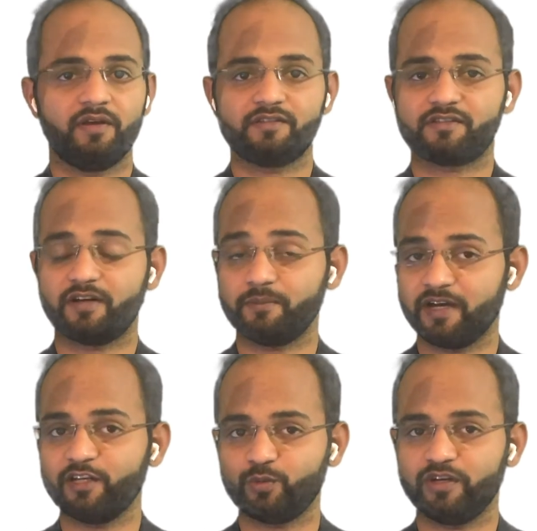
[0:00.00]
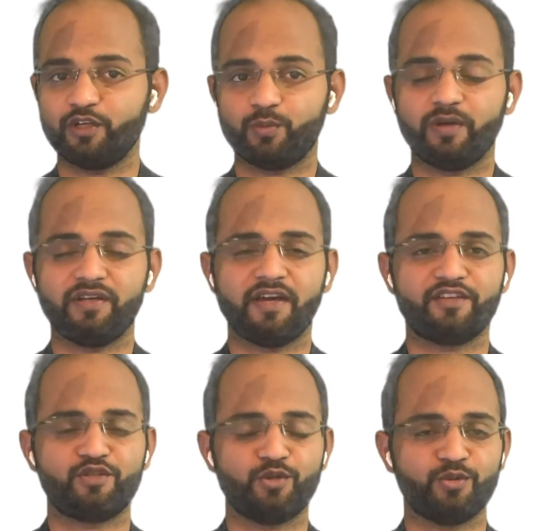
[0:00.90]
Scrum Guide 2020
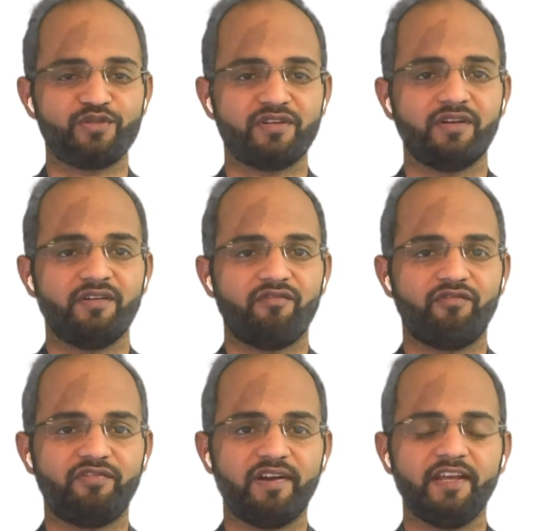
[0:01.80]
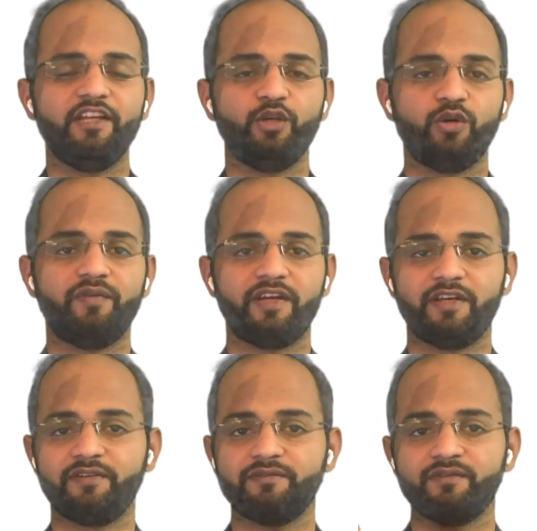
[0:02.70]
has used really innovative